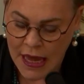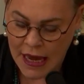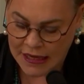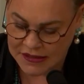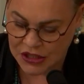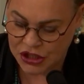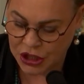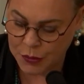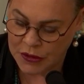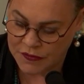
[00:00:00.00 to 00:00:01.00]
as the
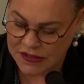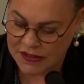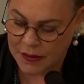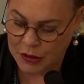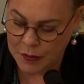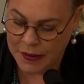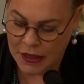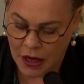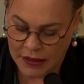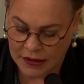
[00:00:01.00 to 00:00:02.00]
chairman of the
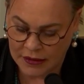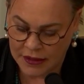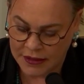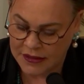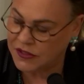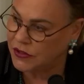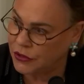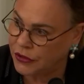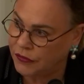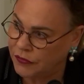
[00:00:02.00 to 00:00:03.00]
Subcommittee on Indian and
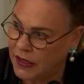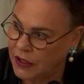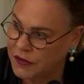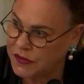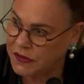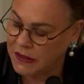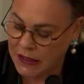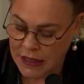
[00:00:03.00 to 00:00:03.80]
Insular Affairs.